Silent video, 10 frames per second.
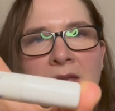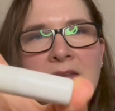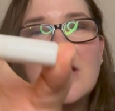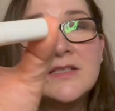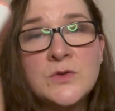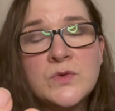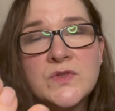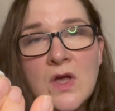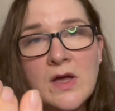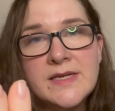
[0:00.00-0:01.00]
nice sort of
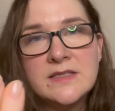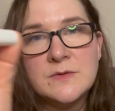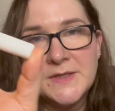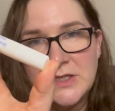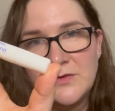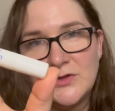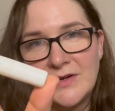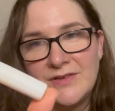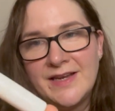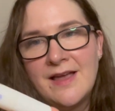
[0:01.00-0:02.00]
size, especially for
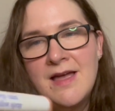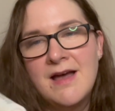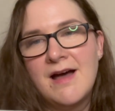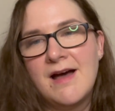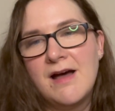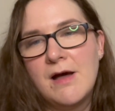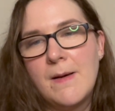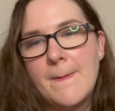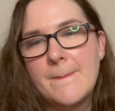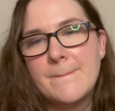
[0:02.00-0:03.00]
traveling.
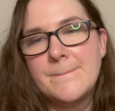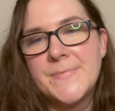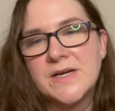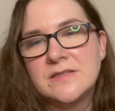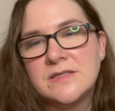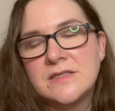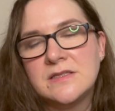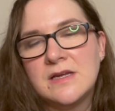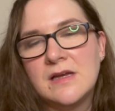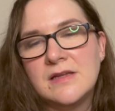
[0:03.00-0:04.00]
But
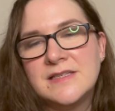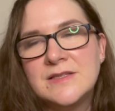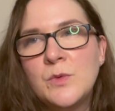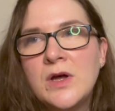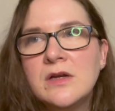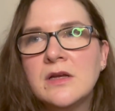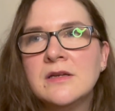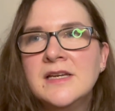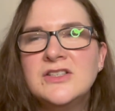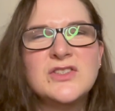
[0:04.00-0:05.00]
does it work?
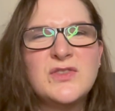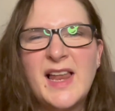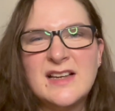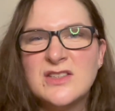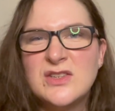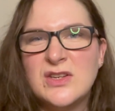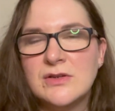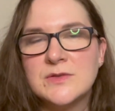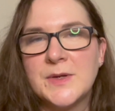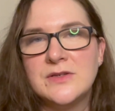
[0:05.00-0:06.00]
Just relaxes you,
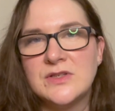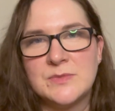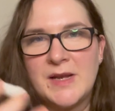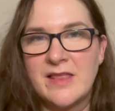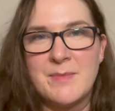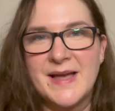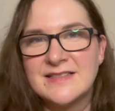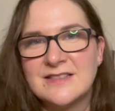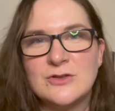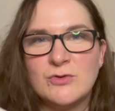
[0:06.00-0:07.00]
I suppose, just a bit like the
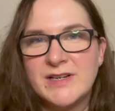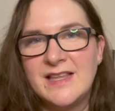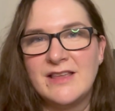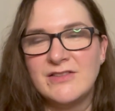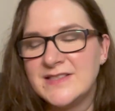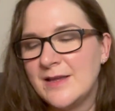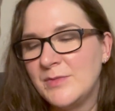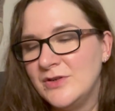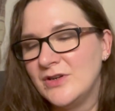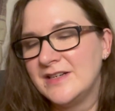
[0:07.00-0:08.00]
masks or any other step
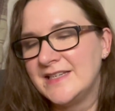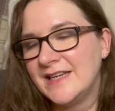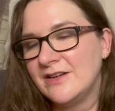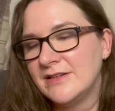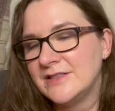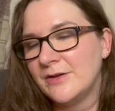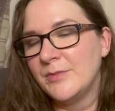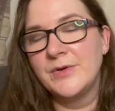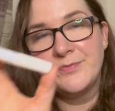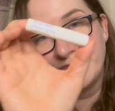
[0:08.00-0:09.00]
that you're going to take at night time.
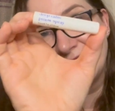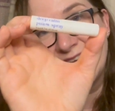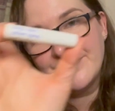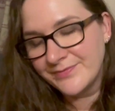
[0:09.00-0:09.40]
But yeah,